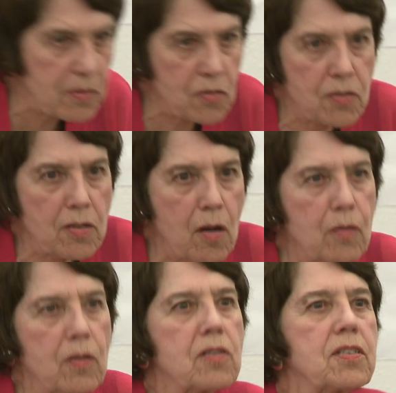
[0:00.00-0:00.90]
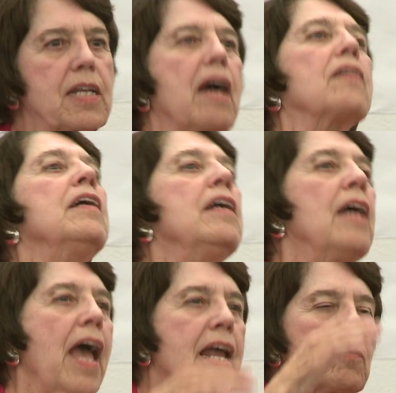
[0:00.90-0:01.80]
were so grossed out.
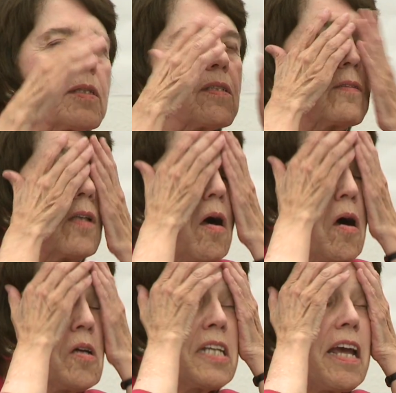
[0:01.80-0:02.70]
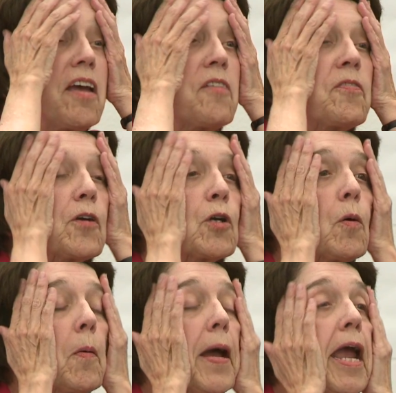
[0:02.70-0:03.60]
And it was a long day for
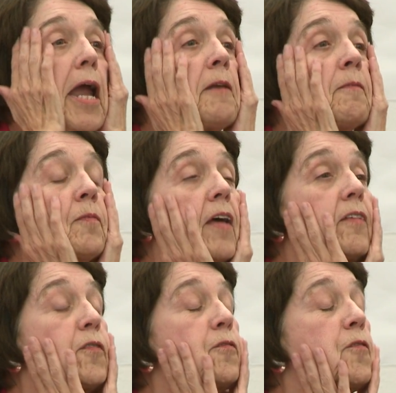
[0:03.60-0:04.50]
Gwain. And